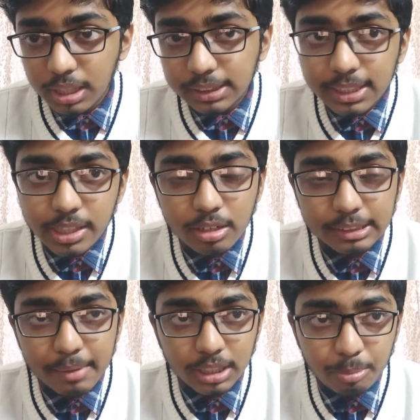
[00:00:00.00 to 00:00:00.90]
then there are
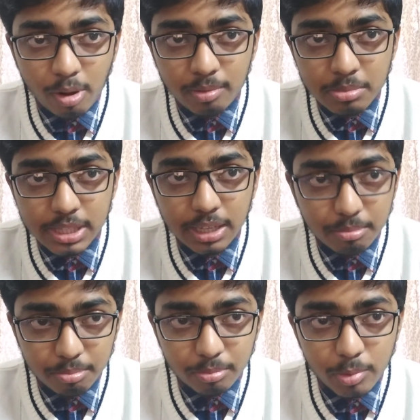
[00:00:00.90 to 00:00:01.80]
some other problems,
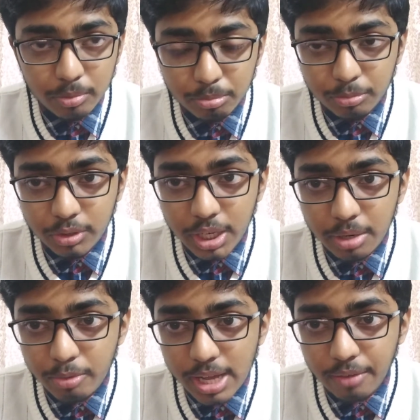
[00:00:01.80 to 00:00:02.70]
like we